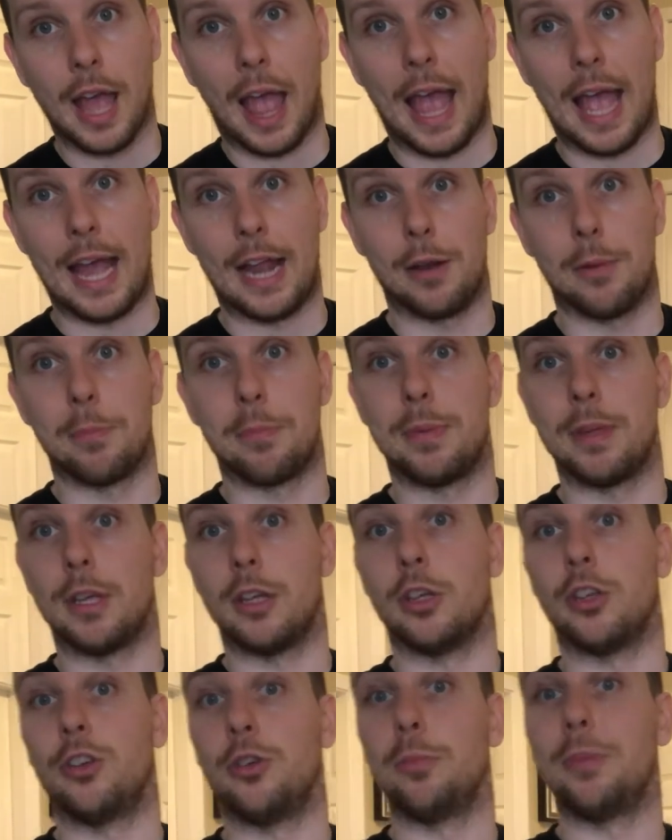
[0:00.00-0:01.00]
and
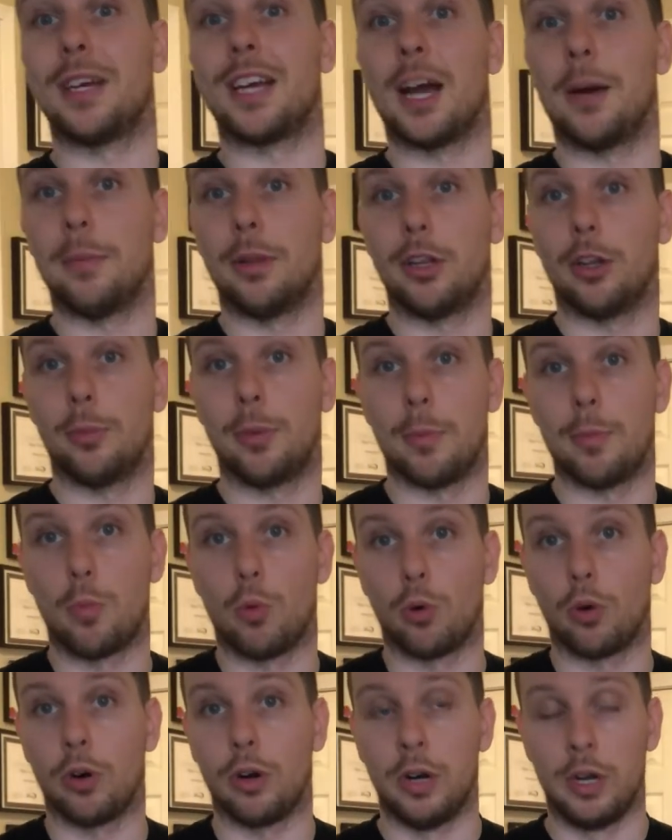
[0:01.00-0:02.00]
you become a little bit
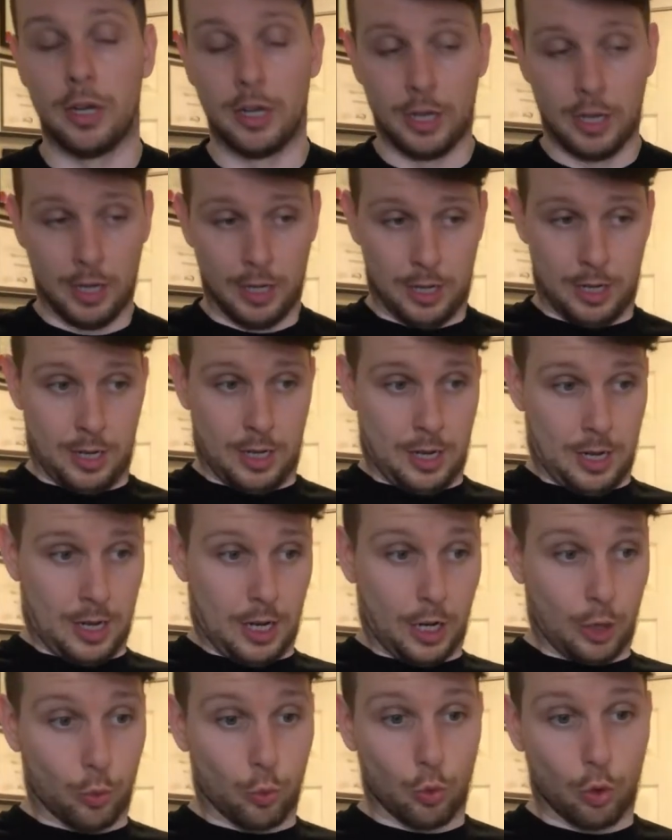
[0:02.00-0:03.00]
more
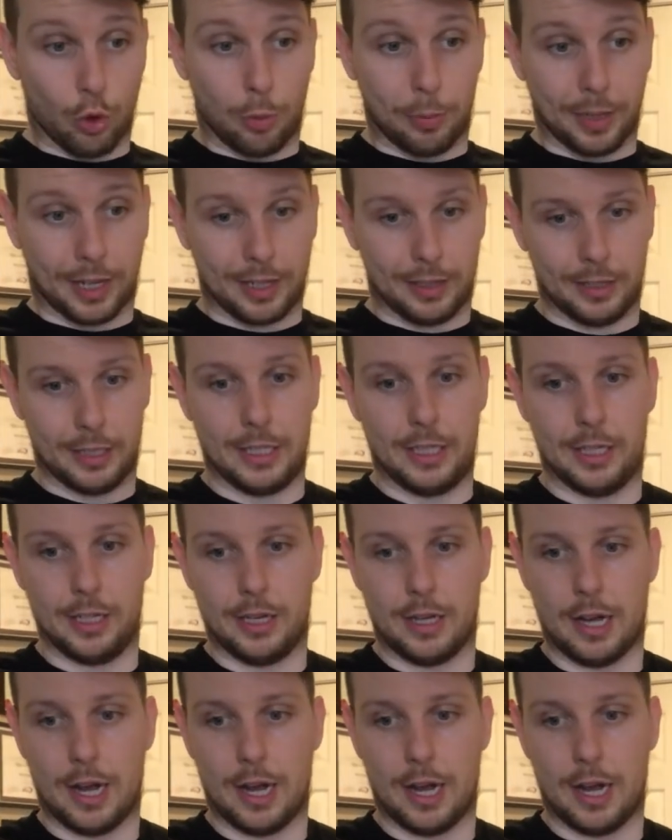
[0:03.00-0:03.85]
aerobically